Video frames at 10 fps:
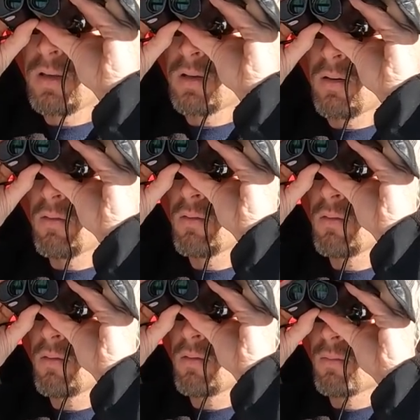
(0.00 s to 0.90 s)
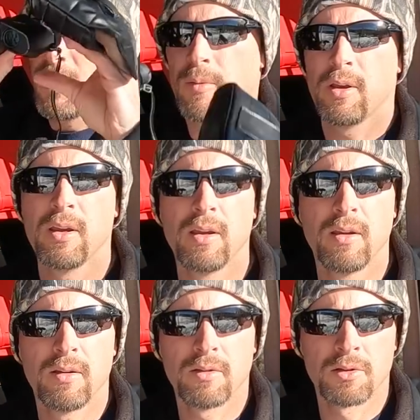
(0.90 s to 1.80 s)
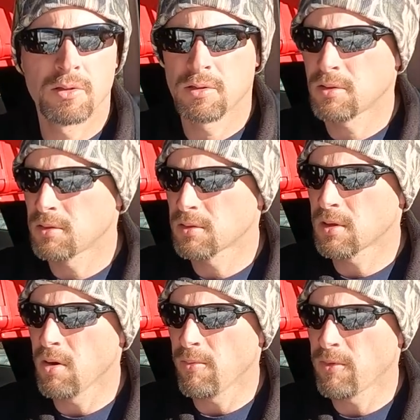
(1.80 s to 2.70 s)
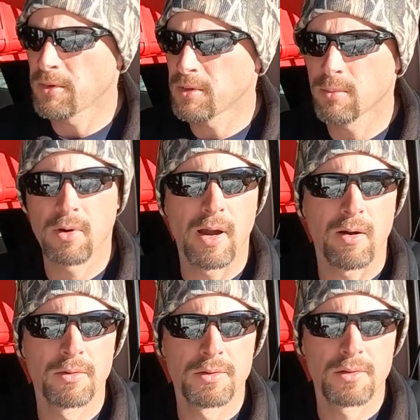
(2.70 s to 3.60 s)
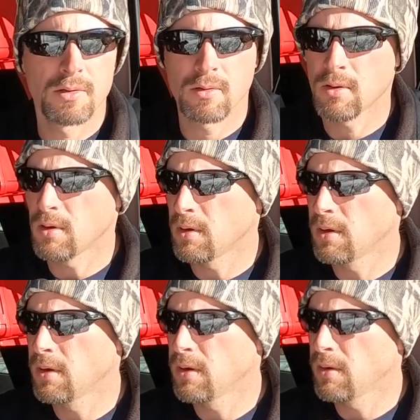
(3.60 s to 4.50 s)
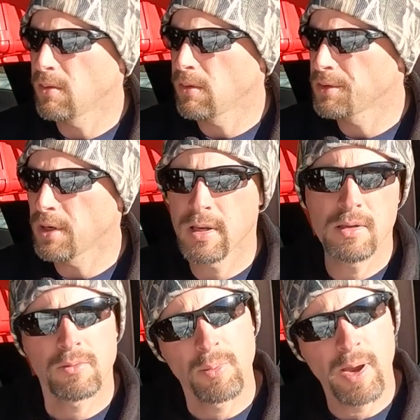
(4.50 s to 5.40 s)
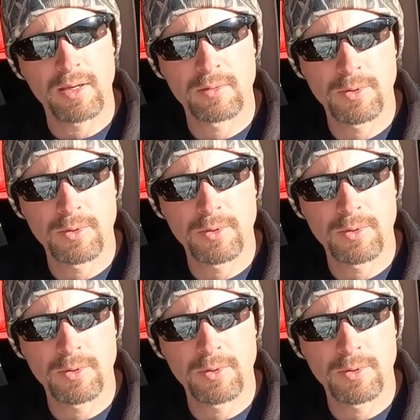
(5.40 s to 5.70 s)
you know, maybe scope for some grouse or turkeys. We passed some